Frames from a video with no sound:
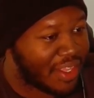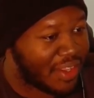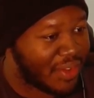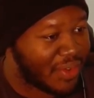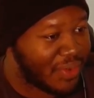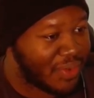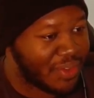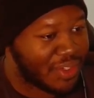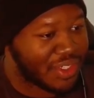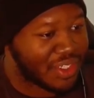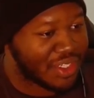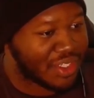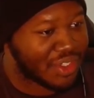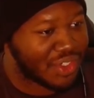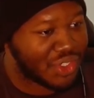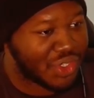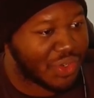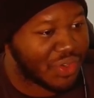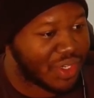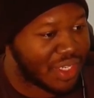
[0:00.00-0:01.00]
You just
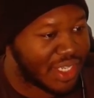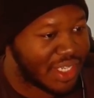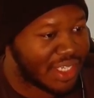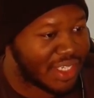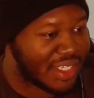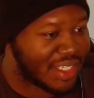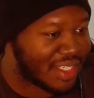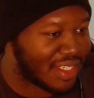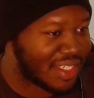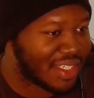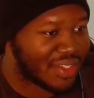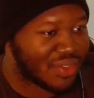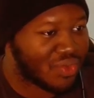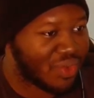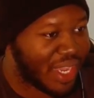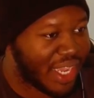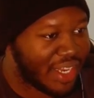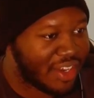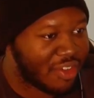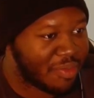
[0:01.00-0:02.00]
joined just
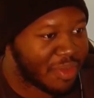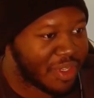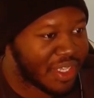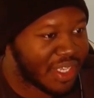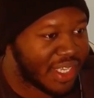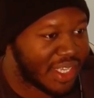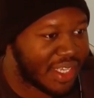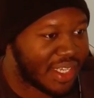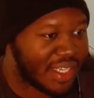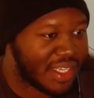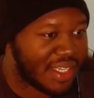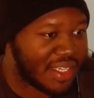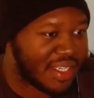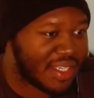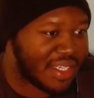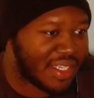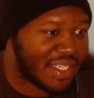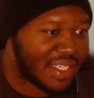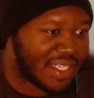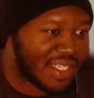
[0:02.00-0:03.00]
randomly.
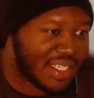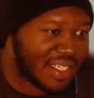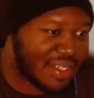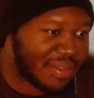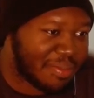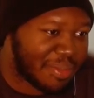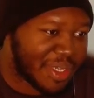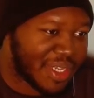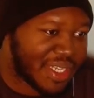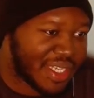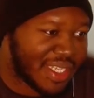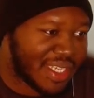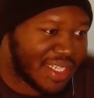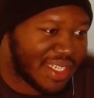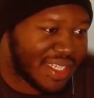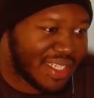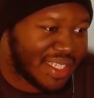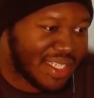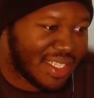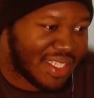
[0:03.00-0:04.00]
But
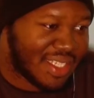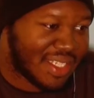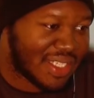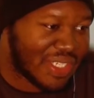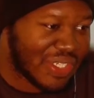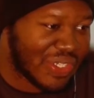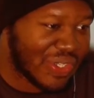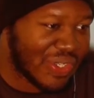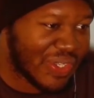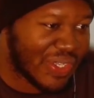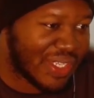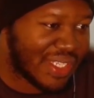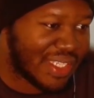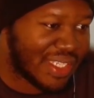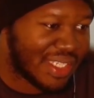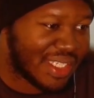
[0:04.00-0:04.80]
still.